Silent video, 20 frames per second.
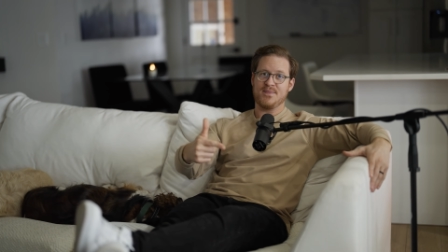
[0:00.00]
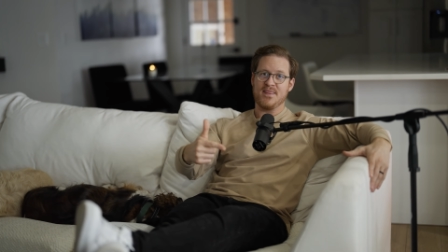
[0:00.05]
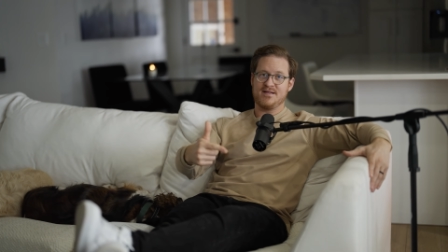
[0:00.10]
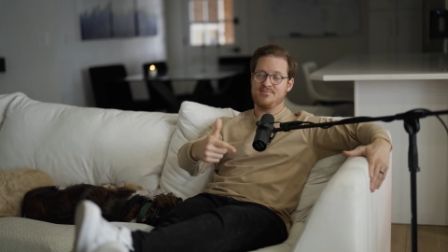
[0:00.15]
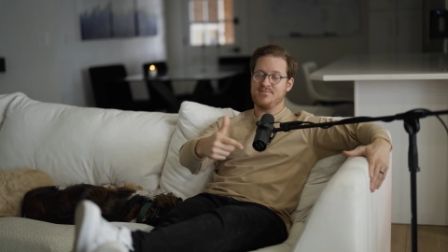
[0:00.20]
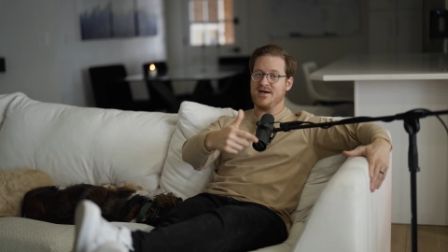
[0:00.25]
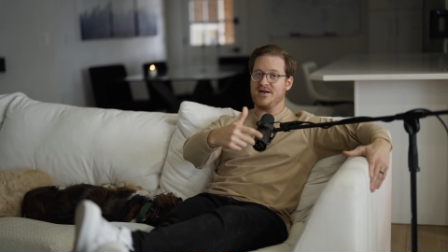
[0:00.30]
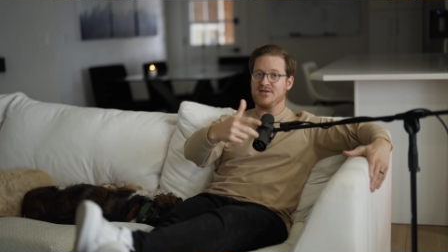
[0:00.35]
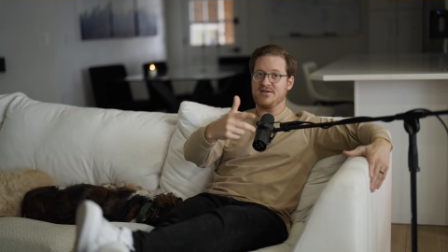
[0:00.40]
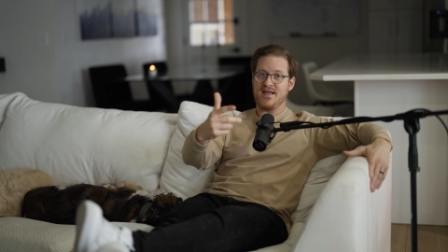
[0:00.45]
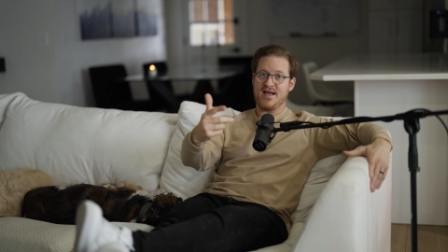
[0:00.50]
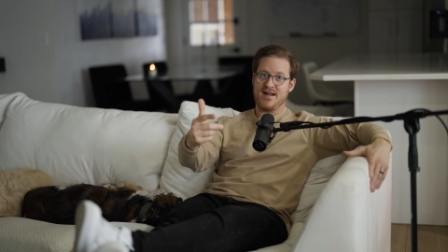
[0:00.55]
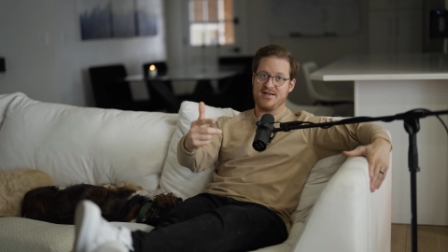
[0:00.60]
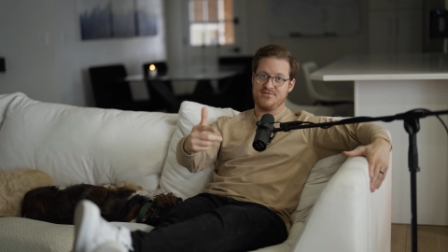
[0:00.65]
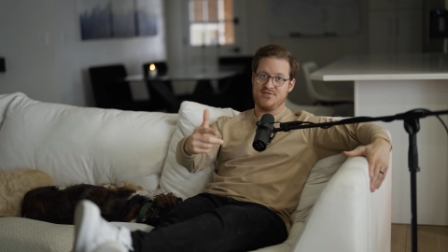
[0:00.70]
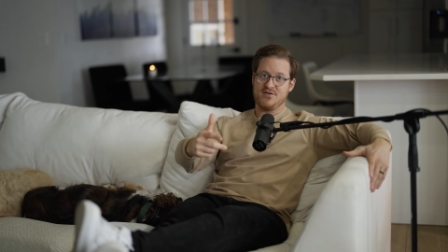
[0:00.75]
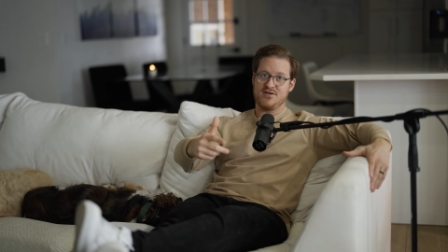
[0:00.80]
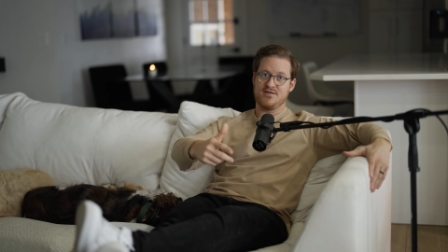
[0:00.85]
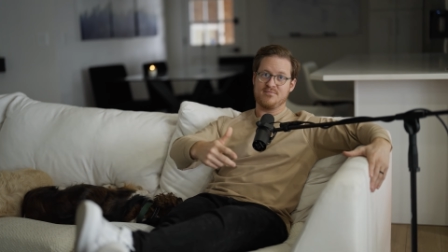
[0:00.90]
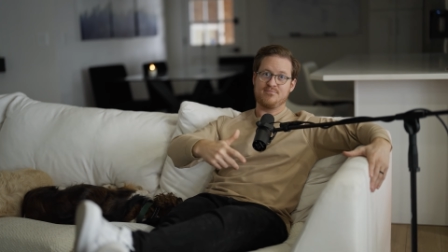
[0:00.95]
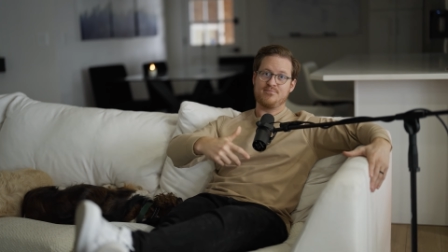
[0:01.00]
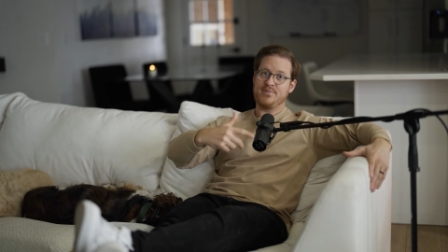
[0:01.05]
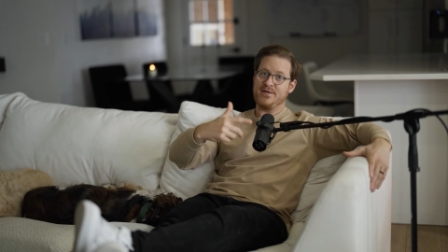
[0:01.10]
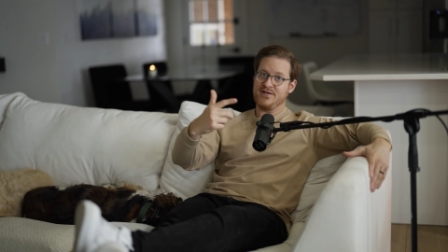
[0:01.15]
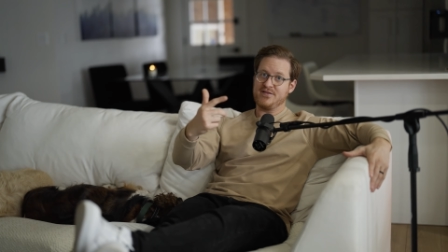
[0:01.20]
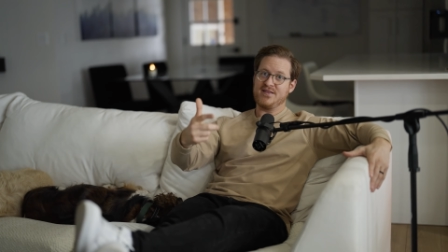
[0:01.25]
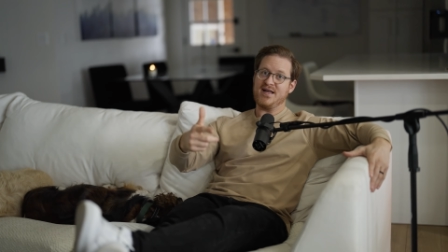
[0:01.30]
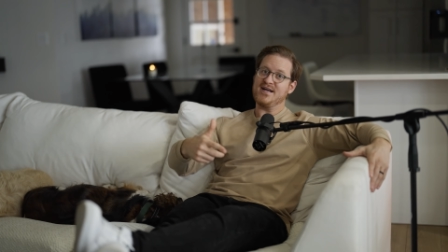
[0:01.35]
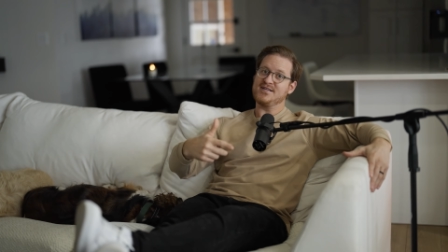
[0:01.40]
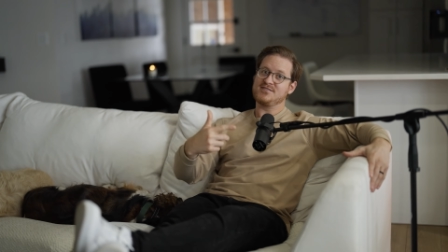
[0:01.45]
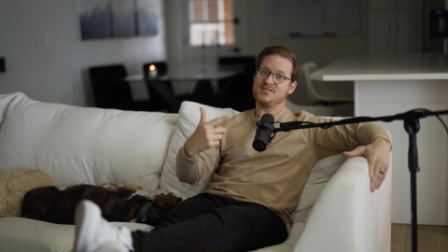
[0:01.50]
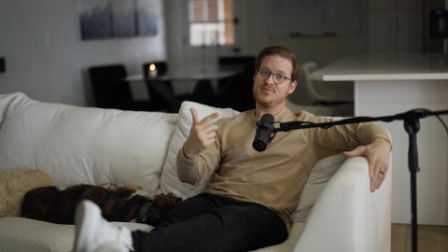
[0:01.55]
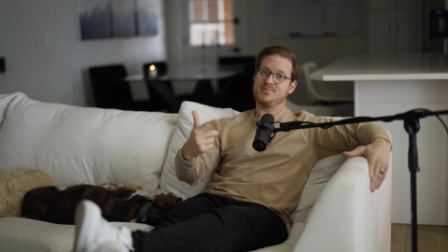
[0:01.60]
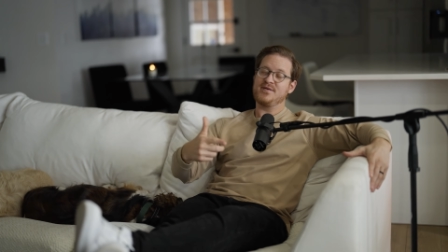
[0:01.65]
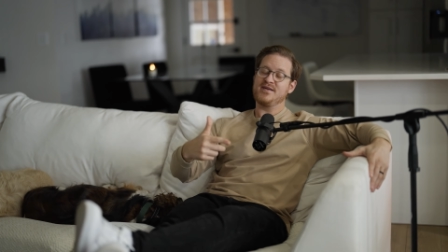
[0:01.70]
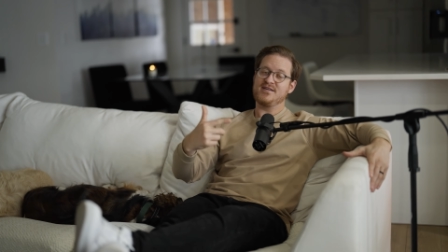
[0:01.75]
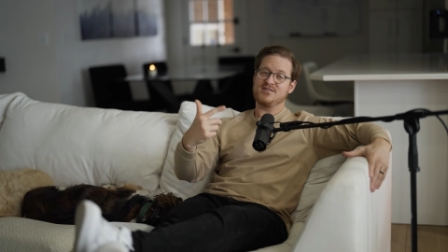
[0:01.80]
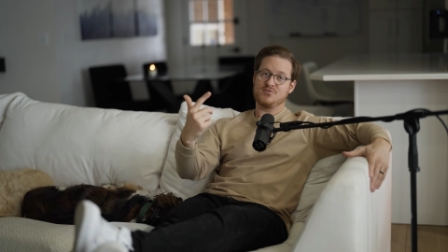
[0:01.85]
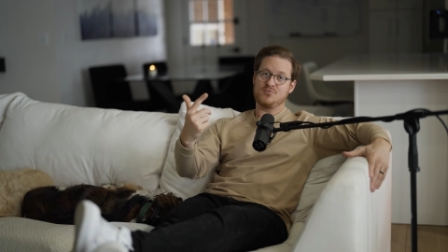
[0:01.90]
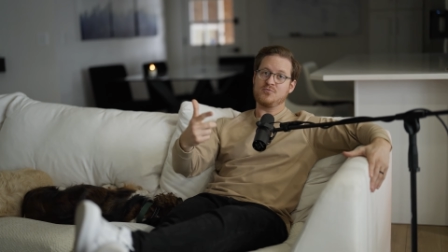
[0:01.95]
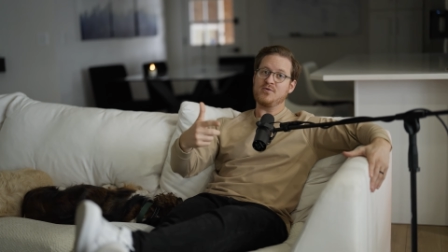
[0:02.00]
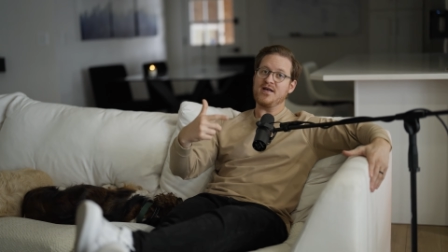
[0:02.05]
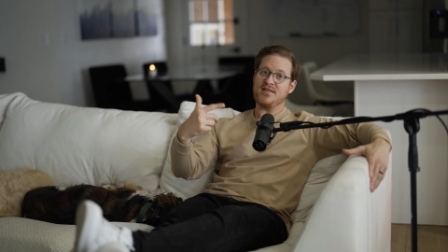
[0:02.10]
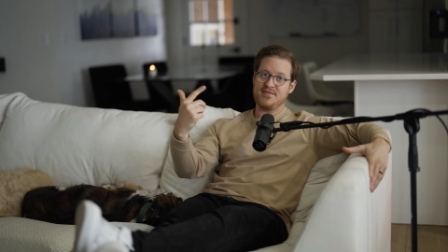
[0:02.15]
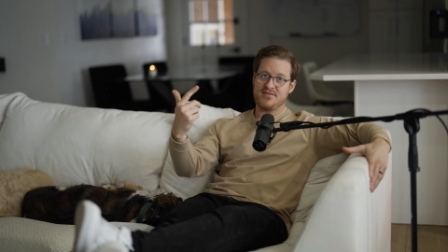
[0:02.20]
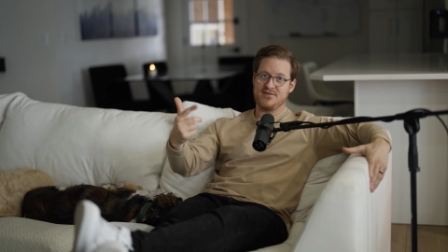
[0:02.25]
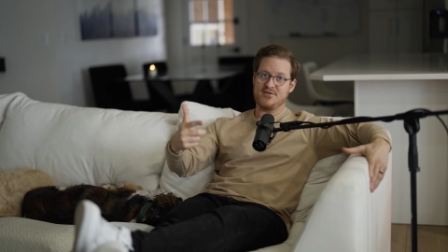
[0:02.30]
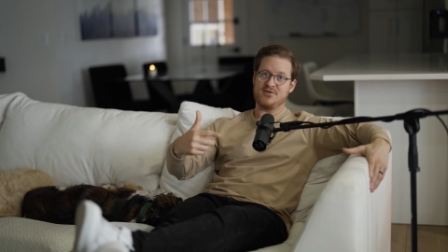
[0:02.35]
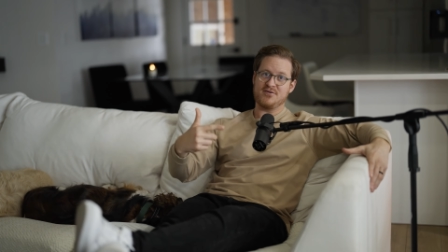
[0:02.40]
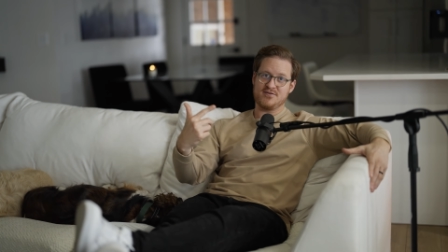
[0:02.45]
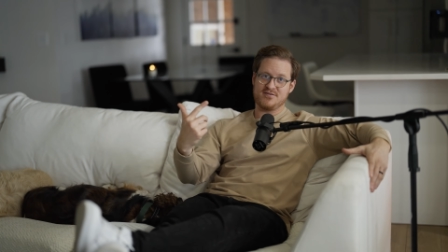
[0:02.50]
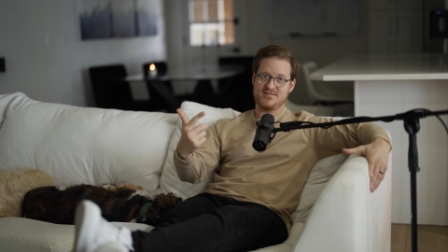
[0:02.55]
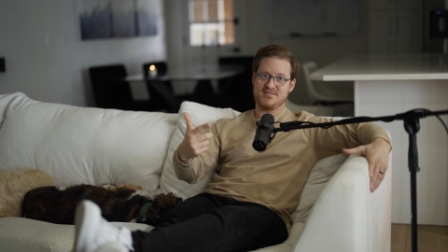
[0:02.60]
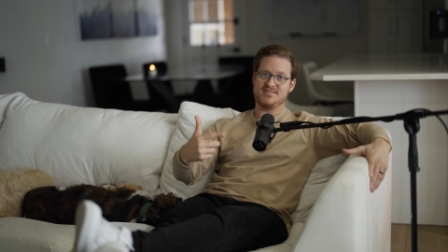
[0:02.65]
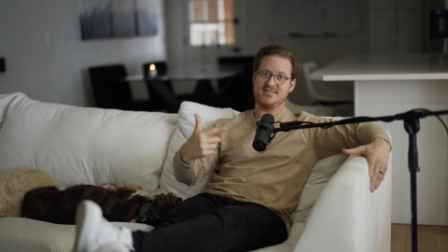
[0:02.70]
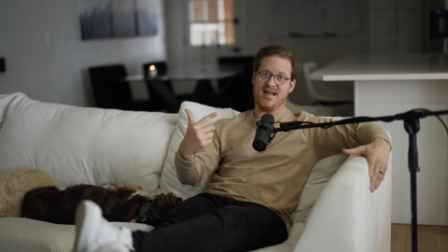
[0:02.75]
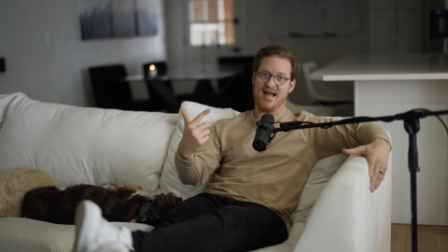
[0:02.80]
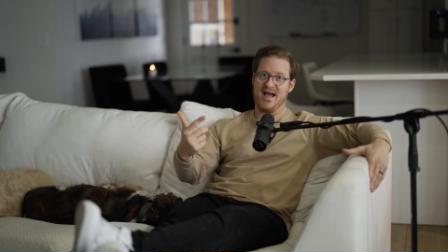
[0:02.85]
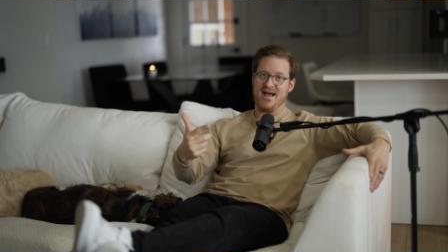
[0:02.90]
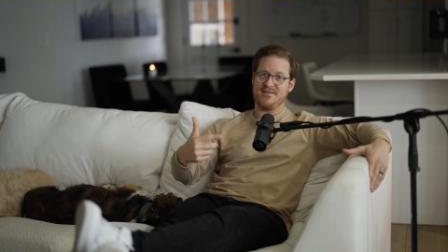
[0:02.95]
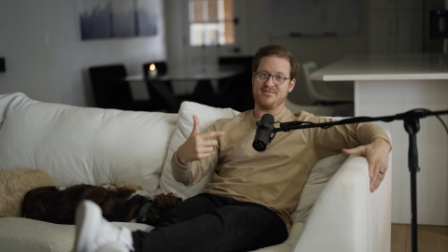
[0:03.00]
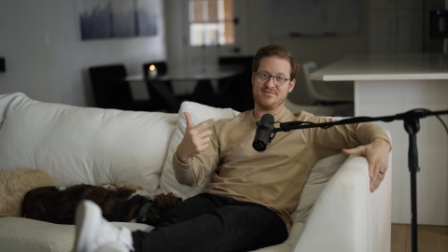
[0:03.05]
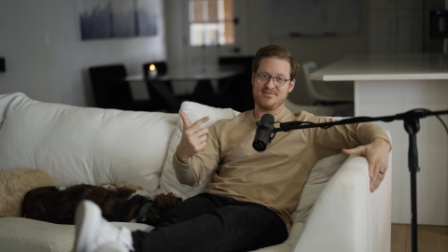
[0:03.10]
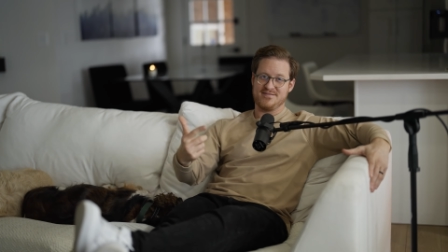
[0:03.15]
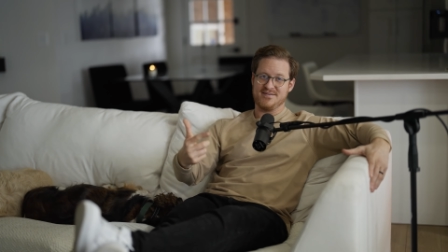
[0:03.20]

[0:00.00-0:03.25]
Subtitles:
And better yet, if you can build the SOPs with your staff,